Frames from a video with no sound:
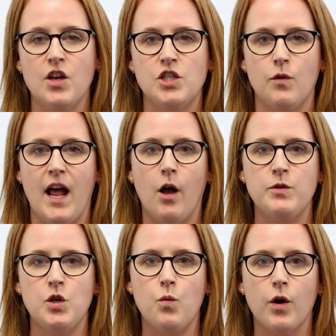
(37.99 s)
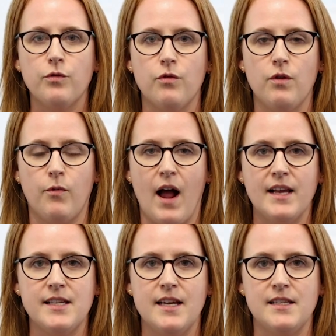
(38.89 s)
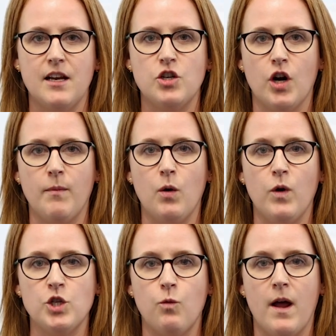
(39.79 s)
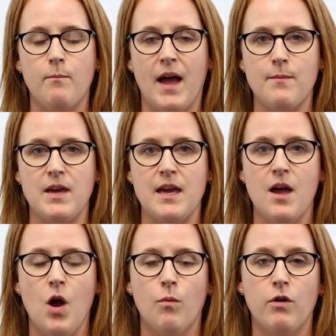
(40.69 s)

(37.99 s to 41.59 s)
so it helps you work through the process and determine which one might be